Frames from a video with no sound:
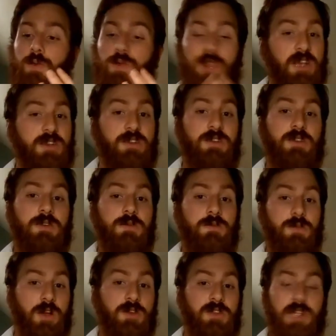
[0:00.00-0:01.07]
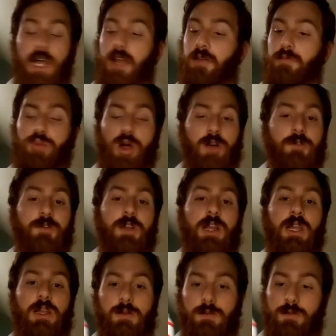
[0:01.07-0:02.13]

This does that perfectly.